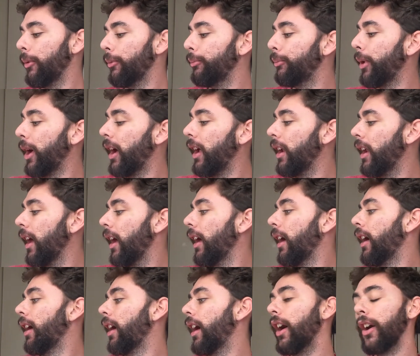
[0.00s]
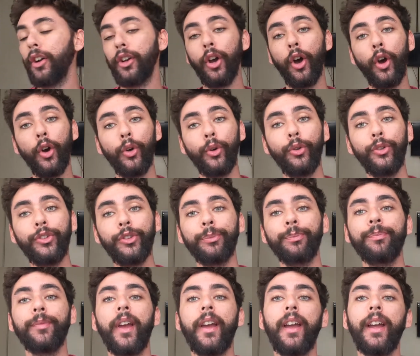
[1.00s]
But a Goes
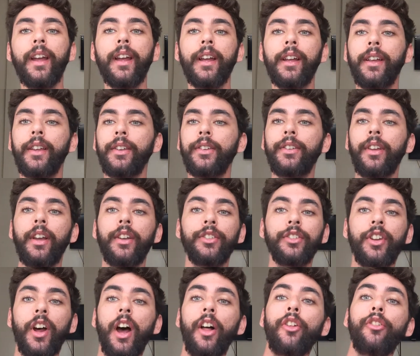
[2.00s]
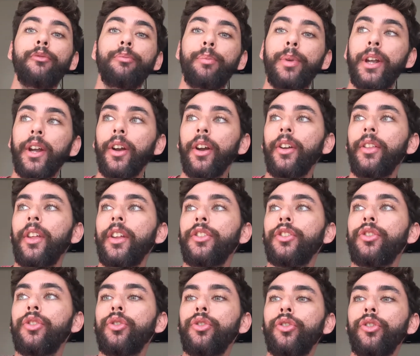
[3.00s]
is a style of beer
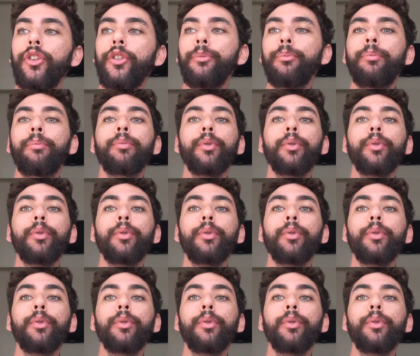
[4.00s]
that's usually